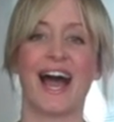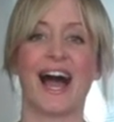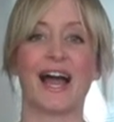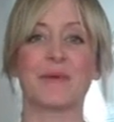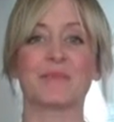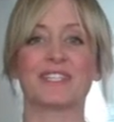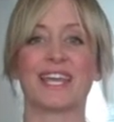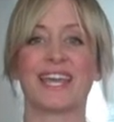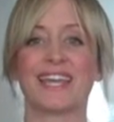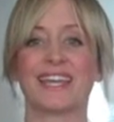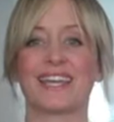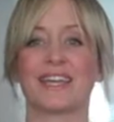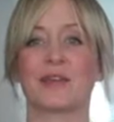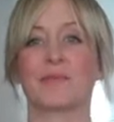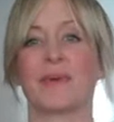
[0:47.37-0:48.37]
I'm
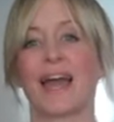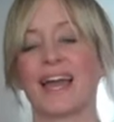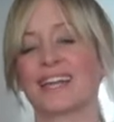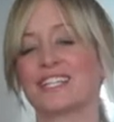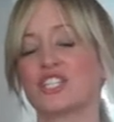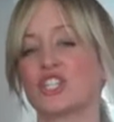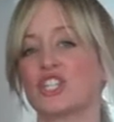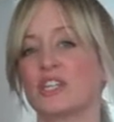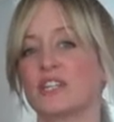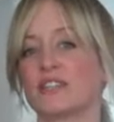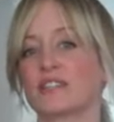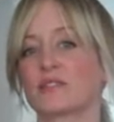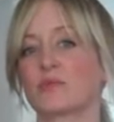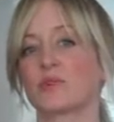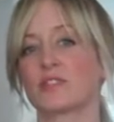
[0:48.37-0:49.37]
taking mac and
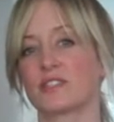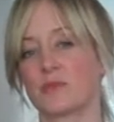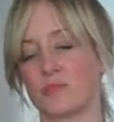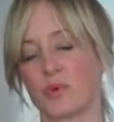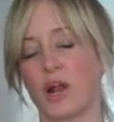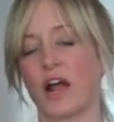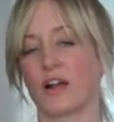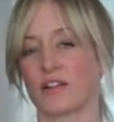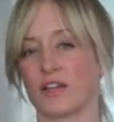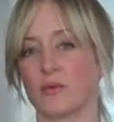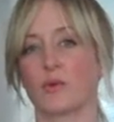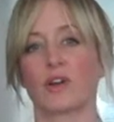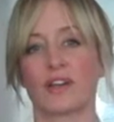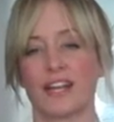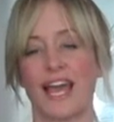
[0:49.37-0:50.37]
cheese with some broccoli.
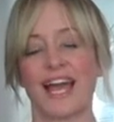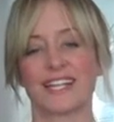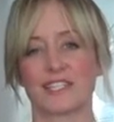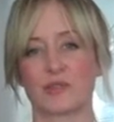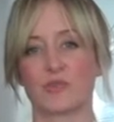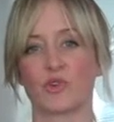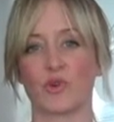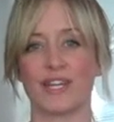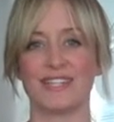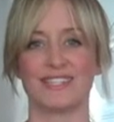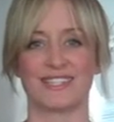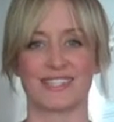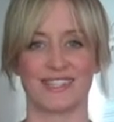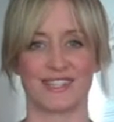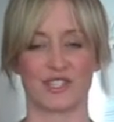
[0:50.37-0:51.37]
We're going to add some green
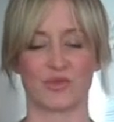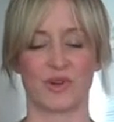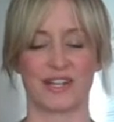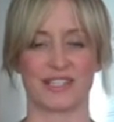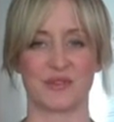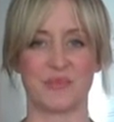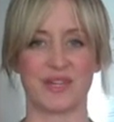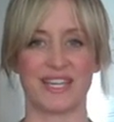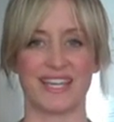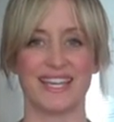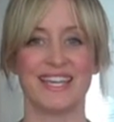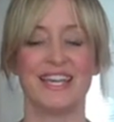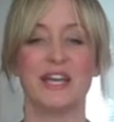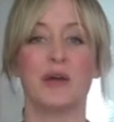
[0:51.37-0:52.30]
to this recipe.